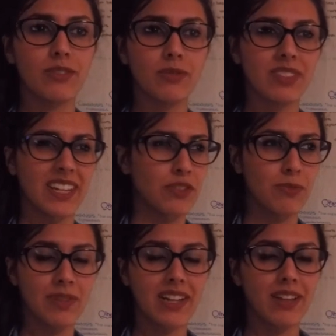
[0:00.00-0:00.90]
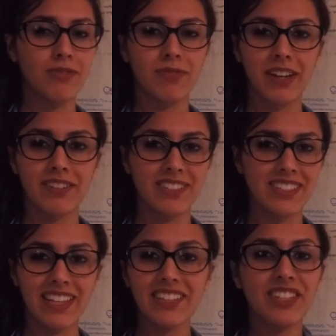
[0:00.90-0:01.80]
so
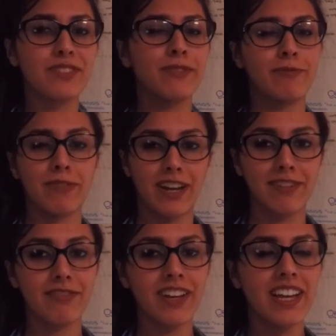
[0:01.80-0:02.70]
cytomegaloviruses, HHV5,